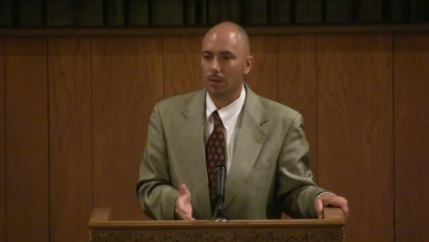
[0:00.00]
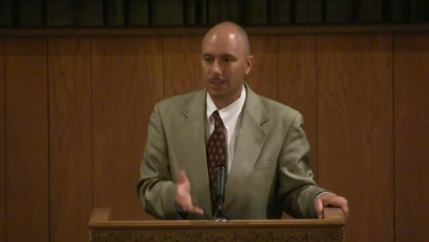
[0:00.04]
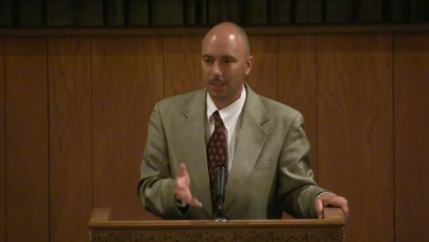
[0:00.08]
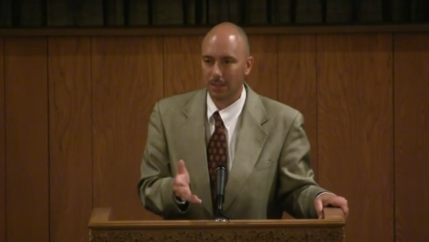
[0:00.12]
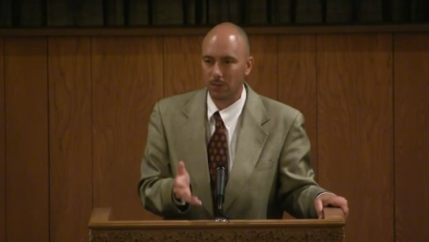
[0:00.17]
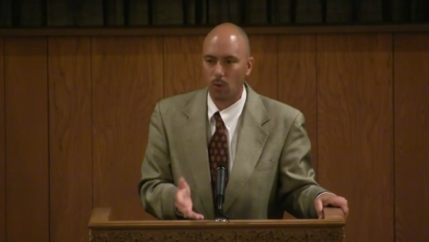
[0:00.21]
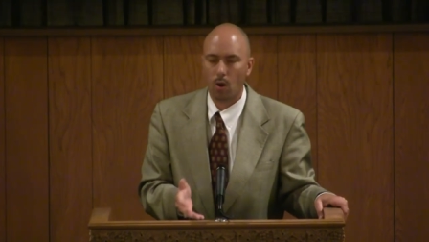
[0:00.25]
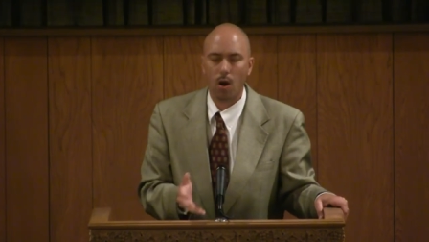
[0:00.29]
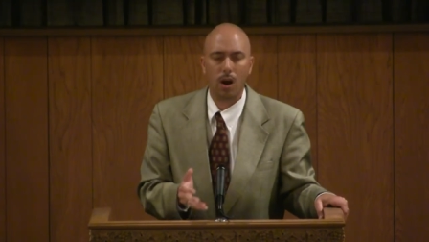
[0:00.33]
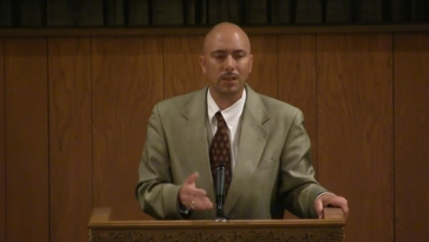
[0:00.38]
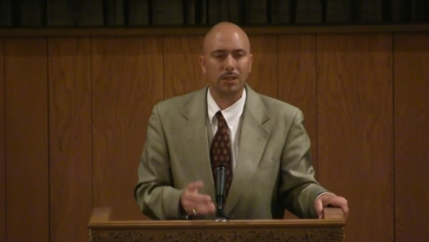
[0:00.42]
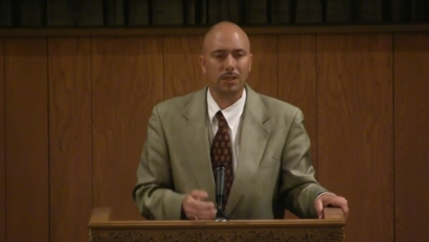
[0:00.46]
It
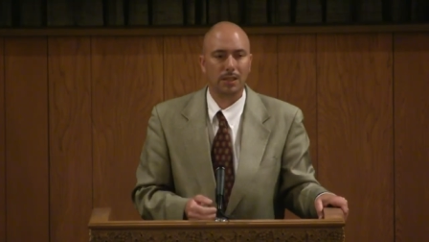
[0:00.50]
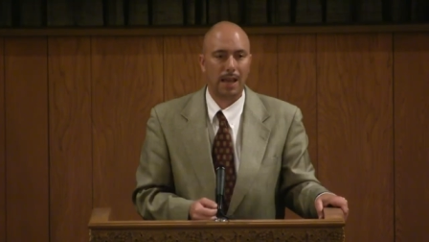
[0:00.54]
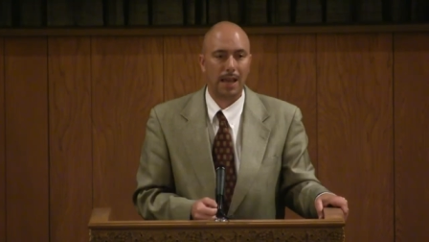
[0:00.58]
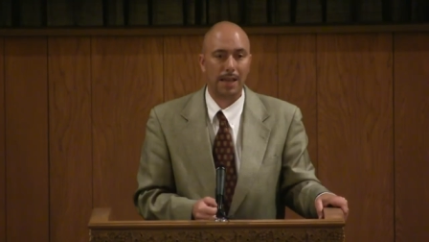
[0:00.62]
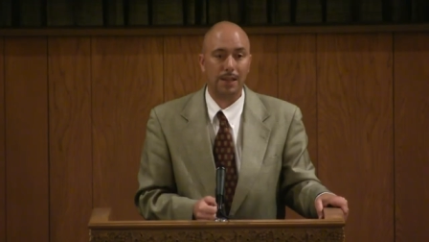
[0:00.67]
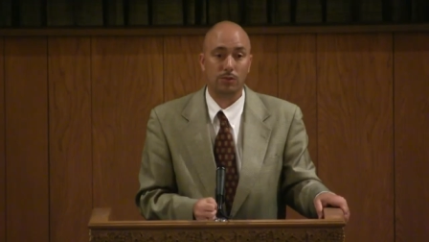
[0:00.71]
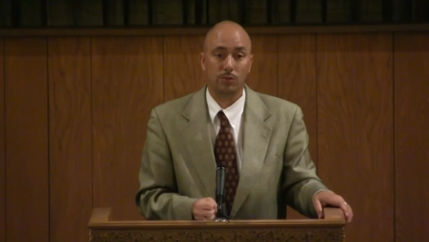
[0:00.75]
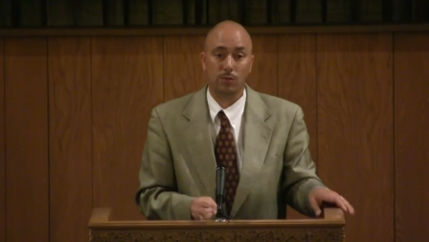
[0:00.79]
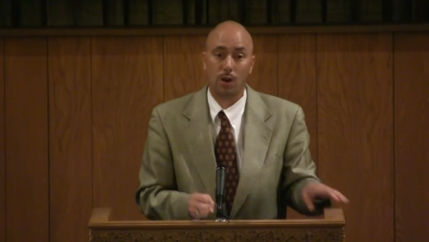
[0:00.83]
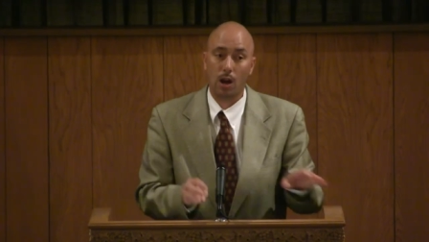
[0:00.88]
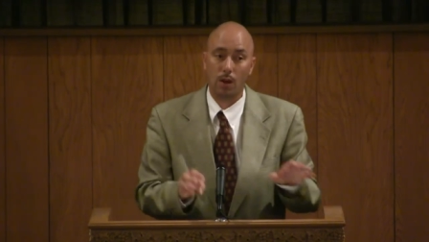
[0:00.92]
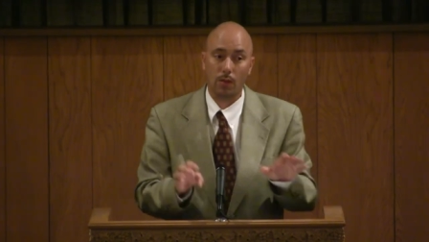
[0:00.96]
was an
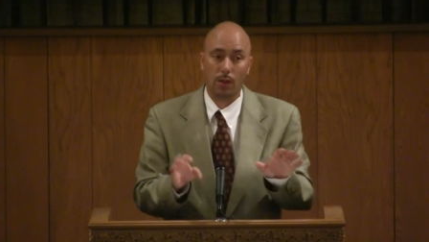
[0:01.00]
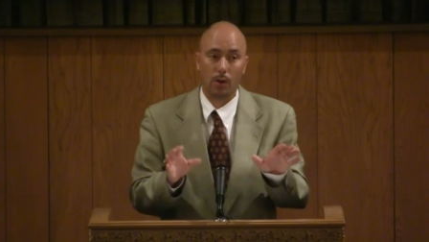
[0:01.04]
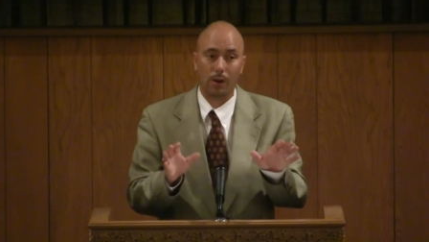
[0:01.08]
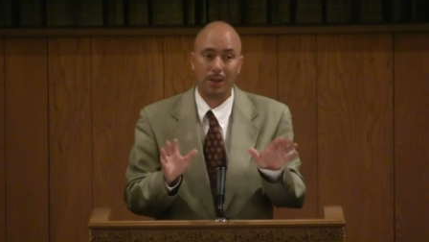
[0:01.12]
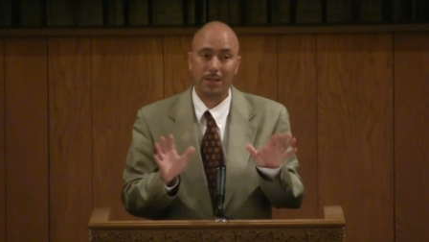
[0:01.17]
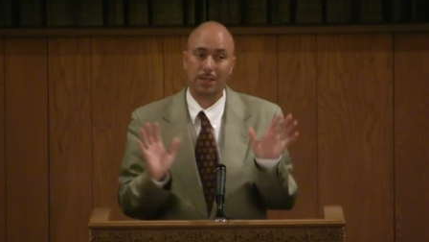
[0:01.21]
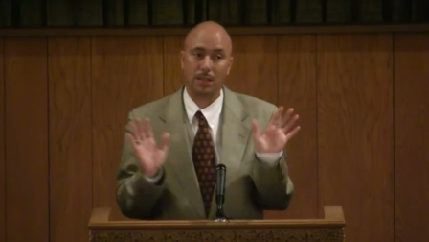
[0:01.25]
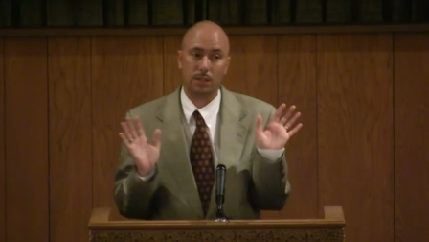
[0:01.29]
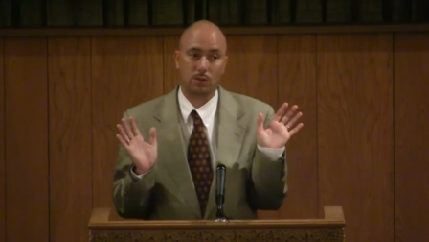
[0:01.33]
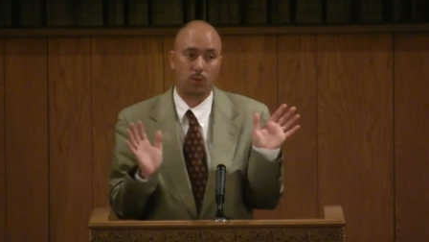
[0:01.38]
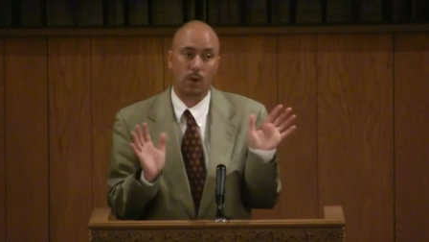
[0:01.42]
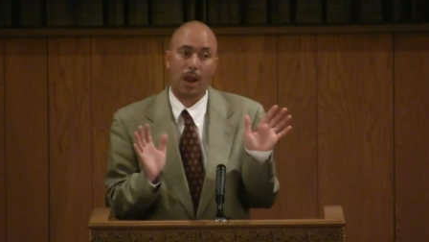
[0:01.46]
angel. Although he
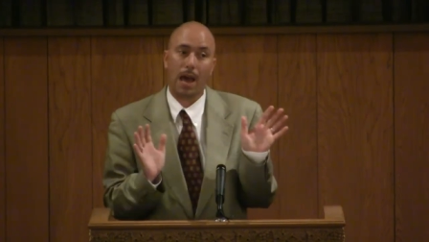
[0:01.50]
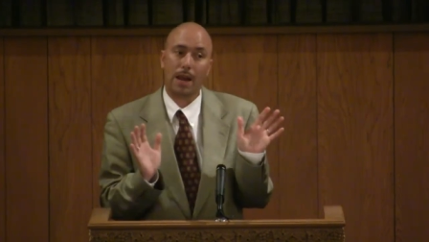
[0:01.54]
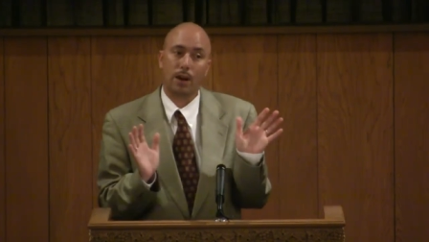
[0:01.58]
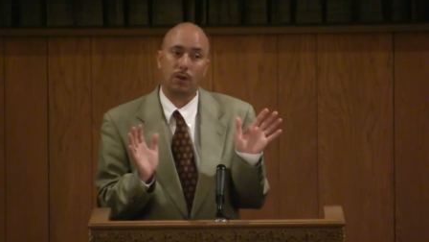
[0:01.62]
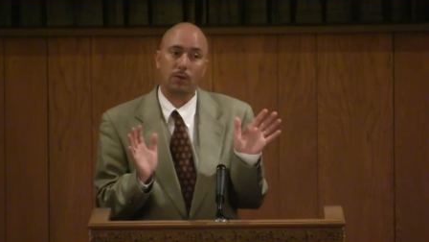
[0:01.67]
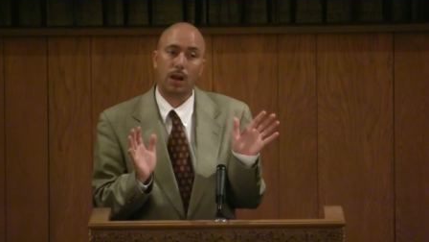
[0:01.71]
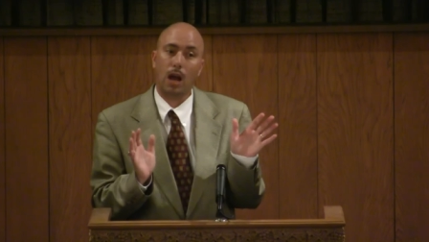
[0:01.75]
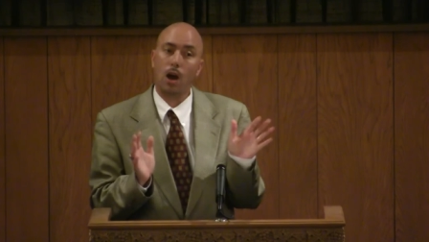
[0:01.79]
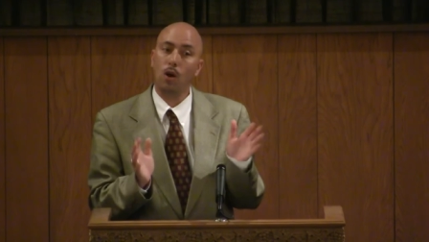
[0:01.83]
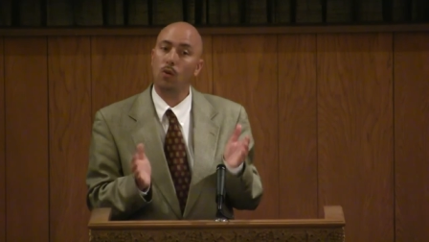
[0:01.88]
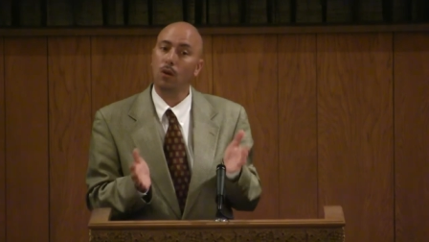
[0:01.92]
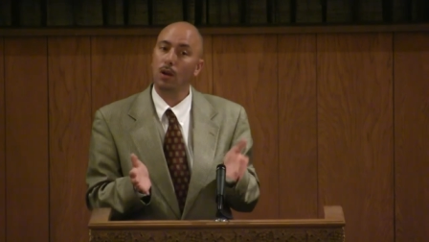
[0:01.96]
says, Well, I don't
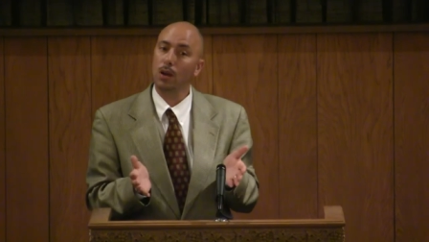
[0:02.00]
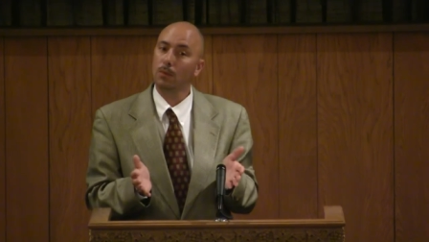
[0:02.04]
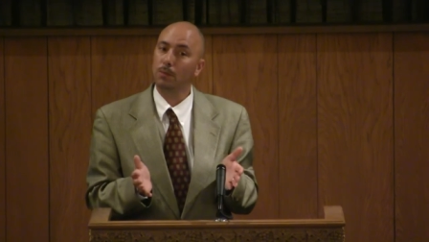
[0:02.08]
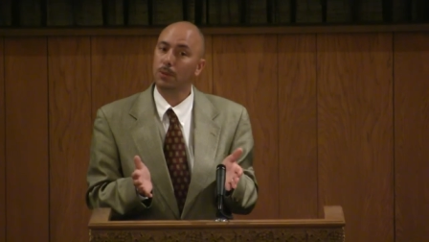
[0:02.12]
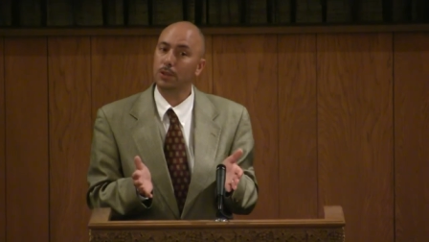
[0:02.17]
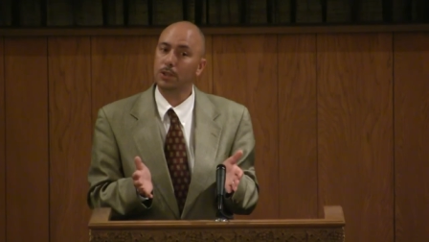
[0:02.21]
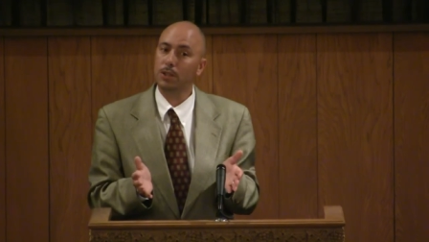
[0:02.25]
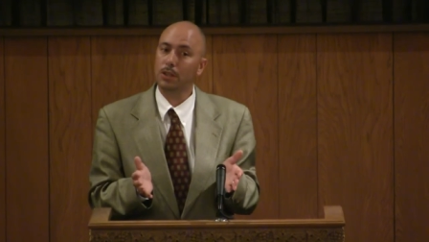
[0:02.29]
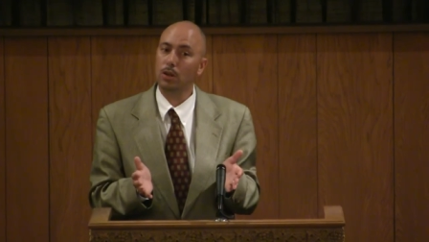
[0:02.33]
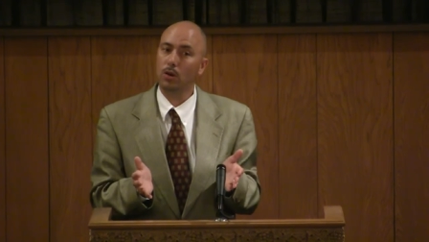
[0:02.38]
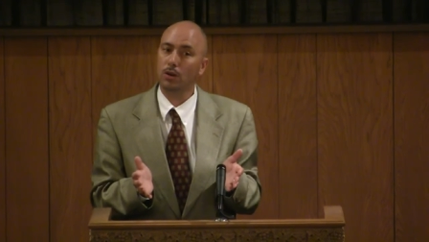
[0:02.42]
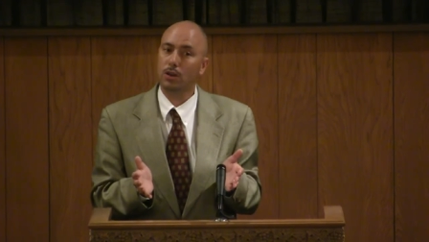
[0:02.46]
know,
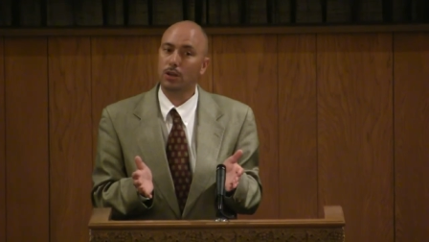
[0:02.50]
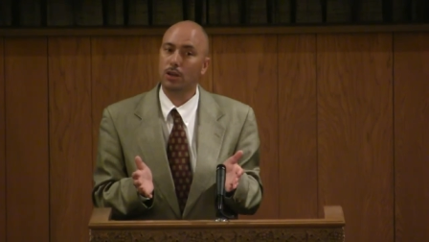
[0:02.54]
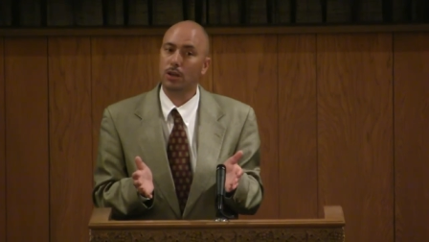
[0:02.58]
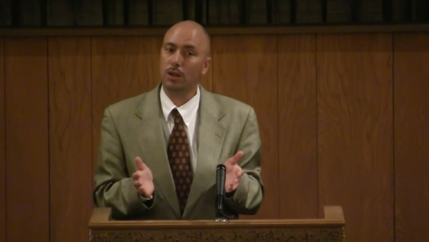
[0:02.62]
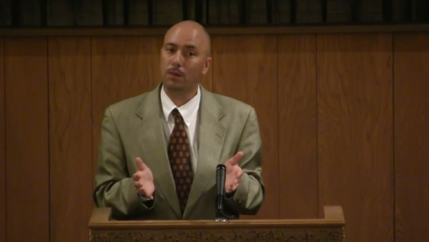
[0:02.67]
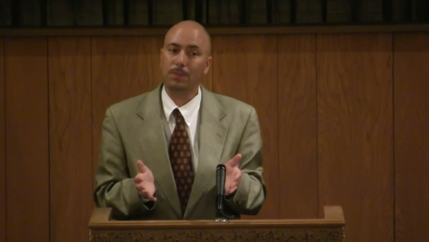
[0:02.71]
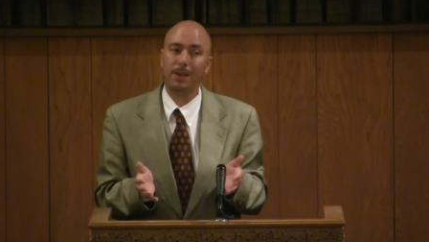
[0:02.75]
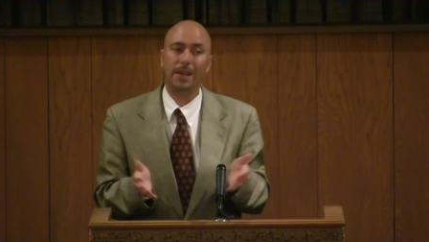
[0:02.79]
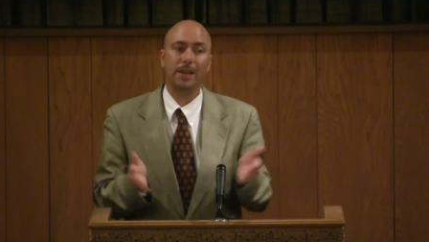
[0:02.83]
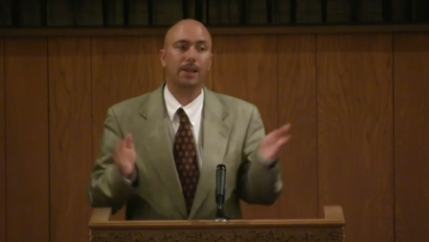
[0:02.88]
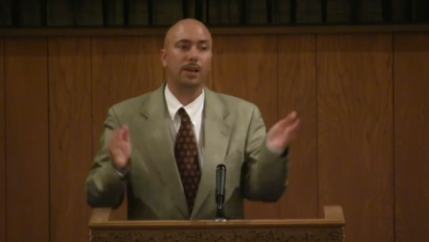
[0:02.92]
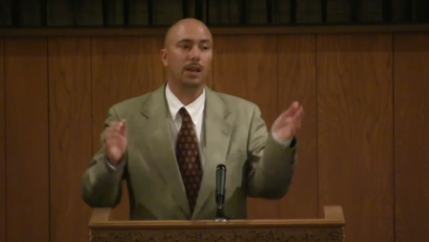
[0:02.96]
but you know, it could have
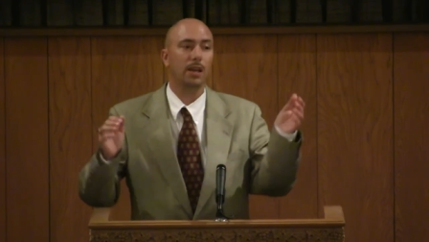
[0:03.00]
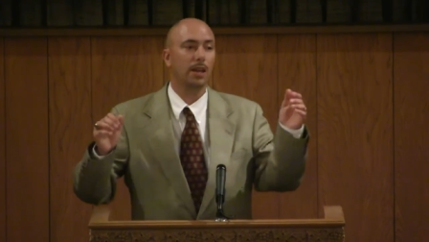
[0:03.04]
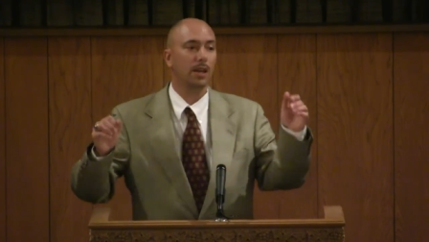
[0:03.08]
been.